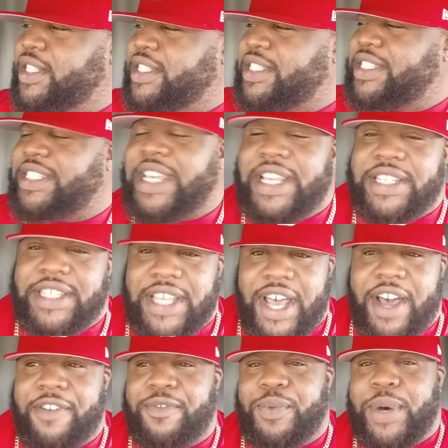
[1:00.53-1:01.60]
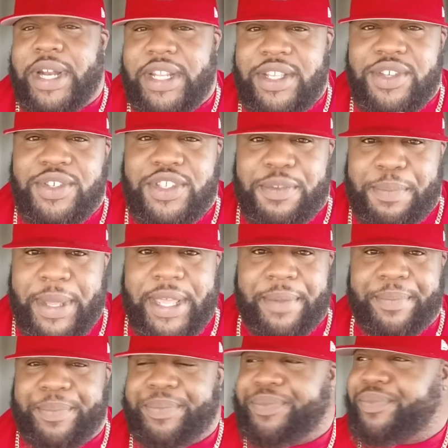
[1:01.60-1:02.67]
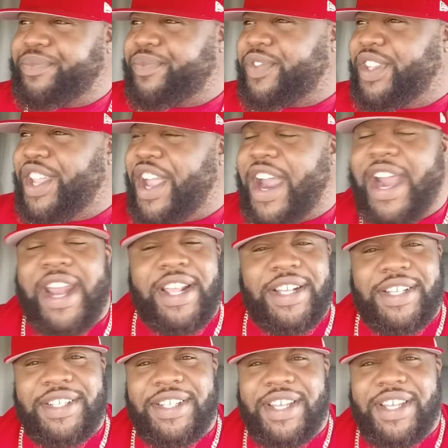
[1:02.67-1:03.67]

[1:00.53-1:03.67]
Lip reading: sense of what it used to be. All right.